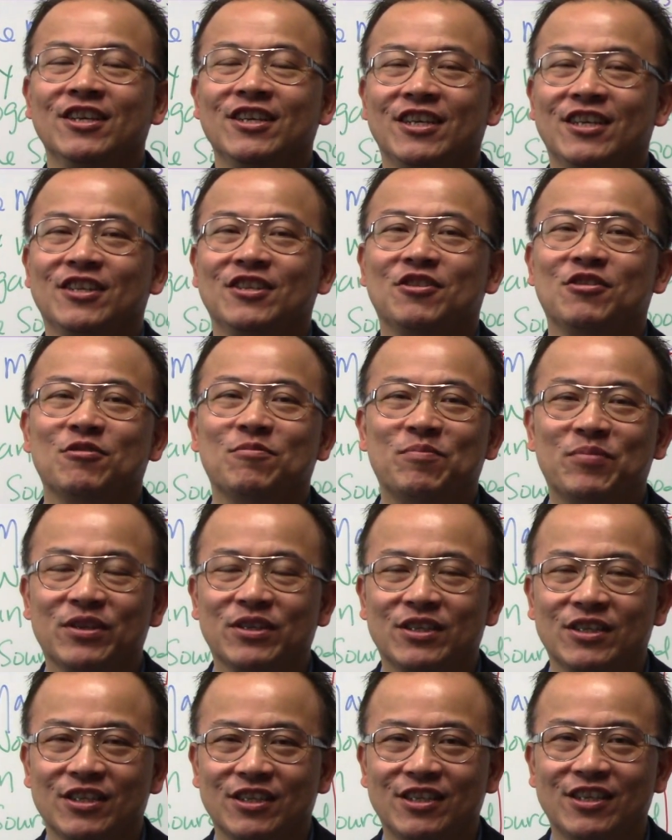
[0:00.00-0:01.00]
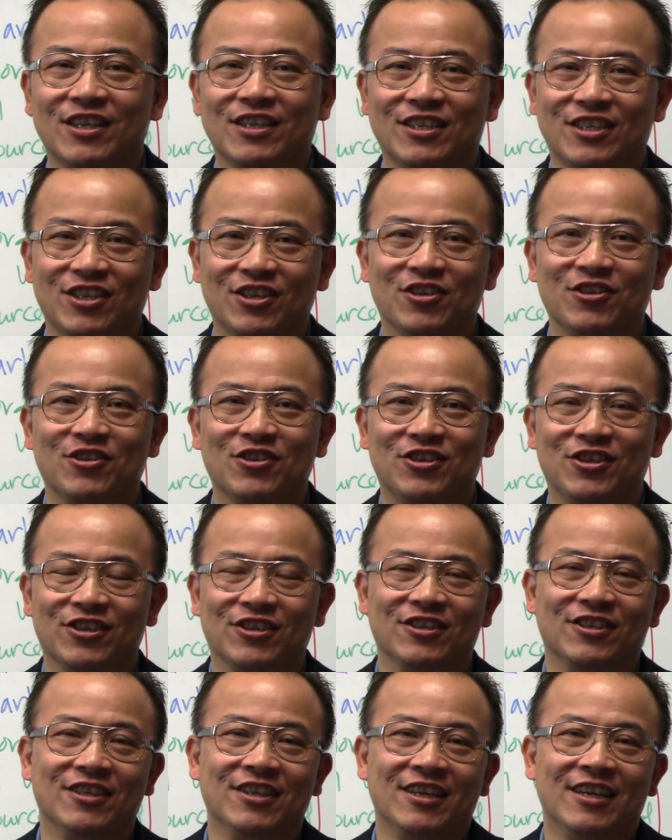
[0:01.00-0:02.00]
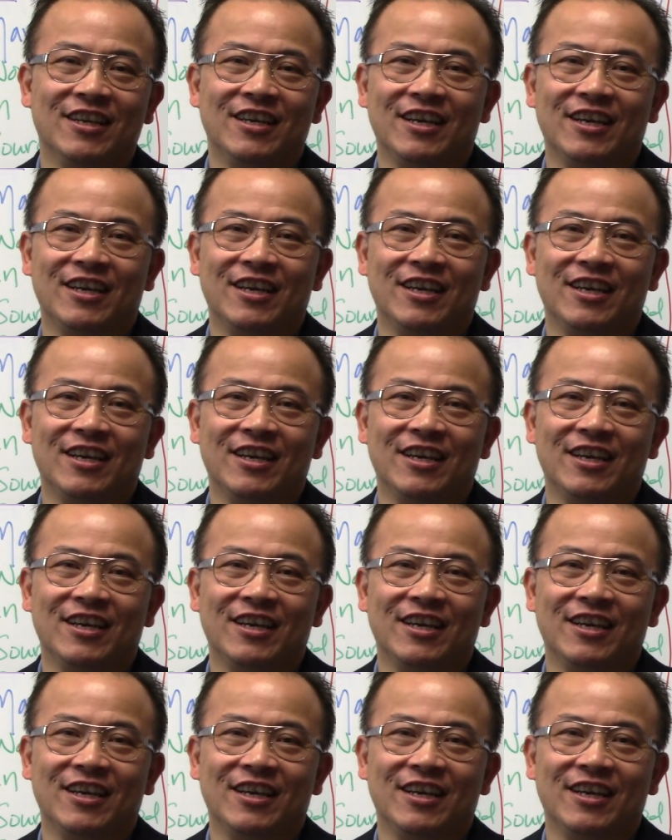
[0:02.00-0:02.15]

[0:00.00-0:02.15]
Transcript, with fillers: into business solutions.